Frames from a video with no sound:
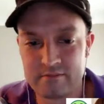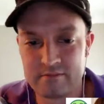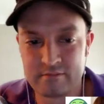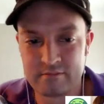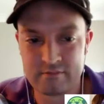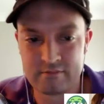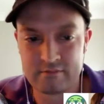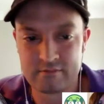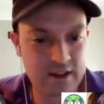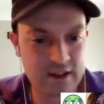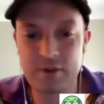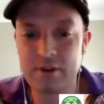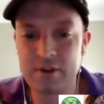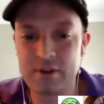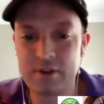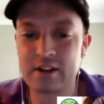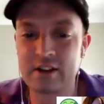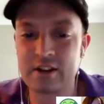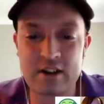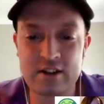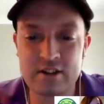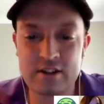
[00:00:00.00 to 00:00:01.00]
Is everyone a
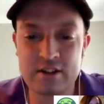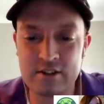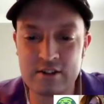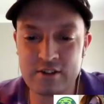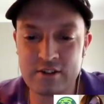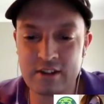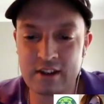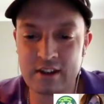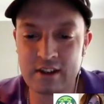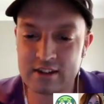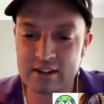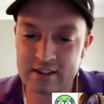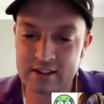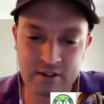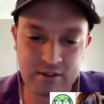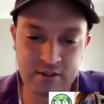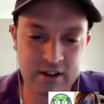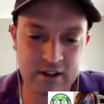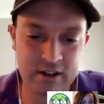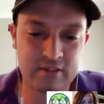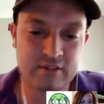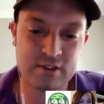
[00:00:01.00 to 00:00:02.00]
Grunt user? Has
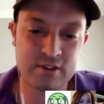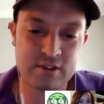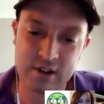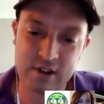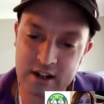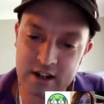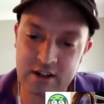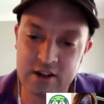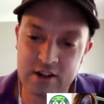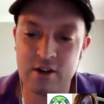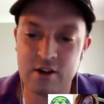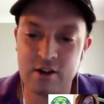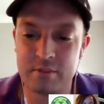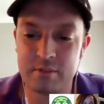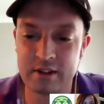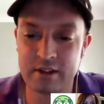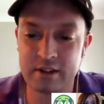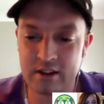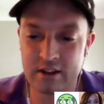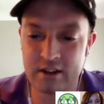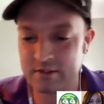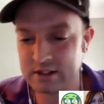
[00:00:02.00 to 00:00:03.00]
anyone tried Gulp?
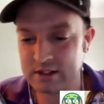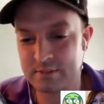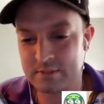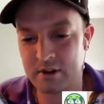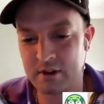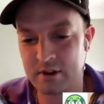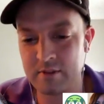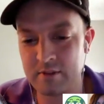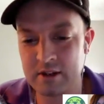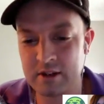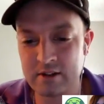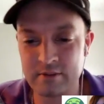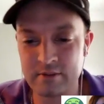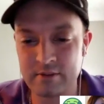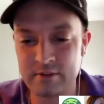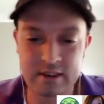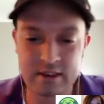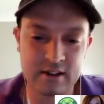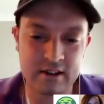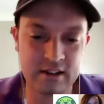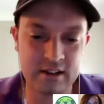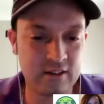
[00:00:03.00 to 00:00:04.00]
Like, I've experimented
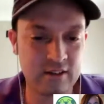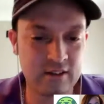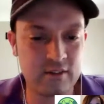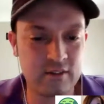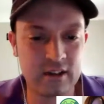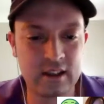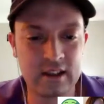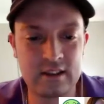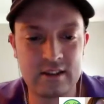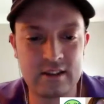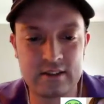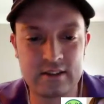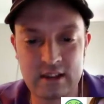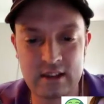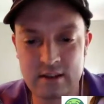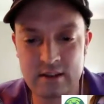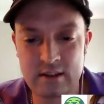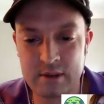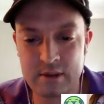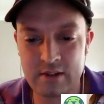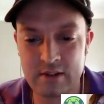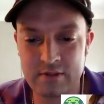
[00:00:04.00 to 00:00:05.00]
with it. I didn't really see
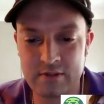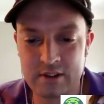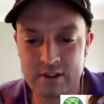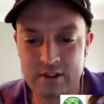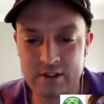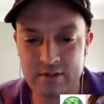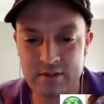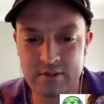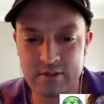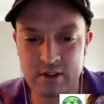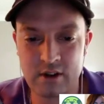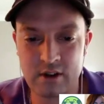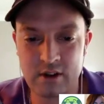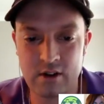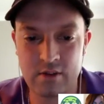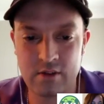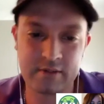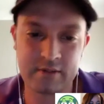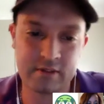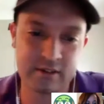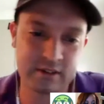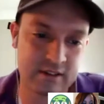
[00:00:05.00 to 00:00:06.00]
the benefits of
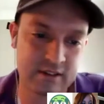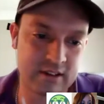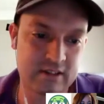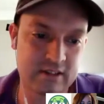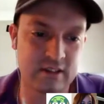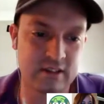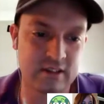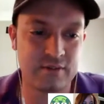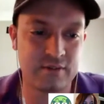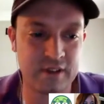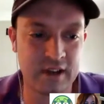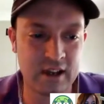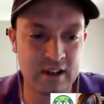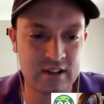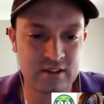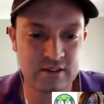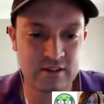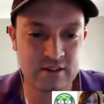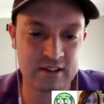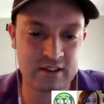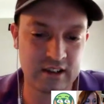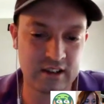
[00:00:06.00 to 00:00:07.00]
Gulp. Everyone says it's
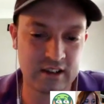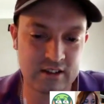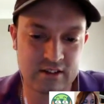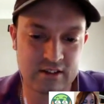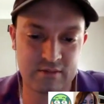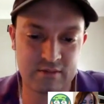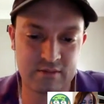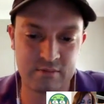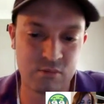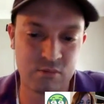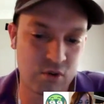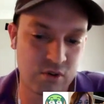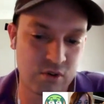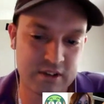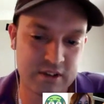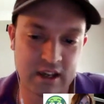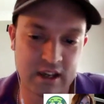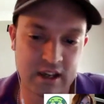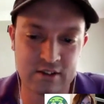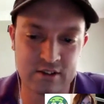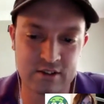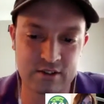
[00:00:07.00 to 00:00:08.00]
faster. I think it's more
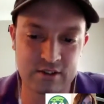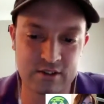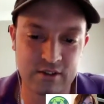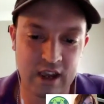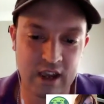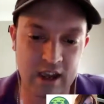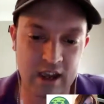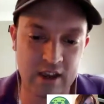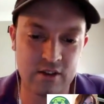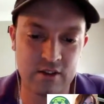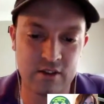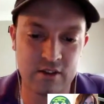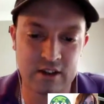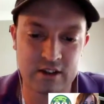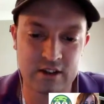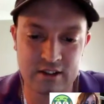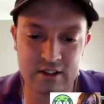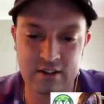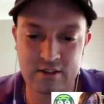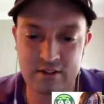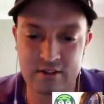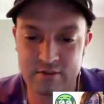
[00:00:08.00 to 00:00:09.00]
down to how you
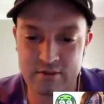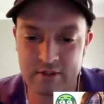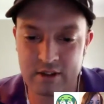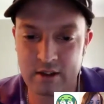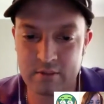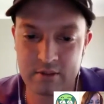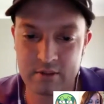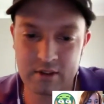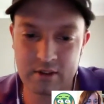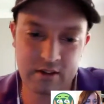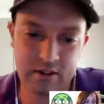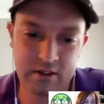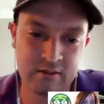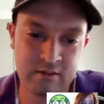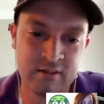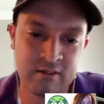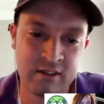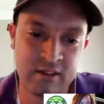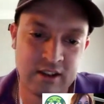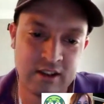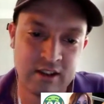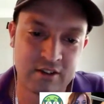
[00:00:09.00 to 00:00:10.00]
actually develop your
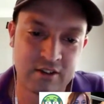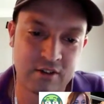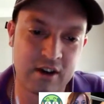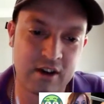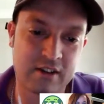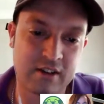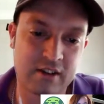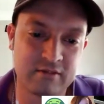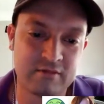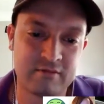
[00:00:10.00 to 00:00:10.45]
Grunt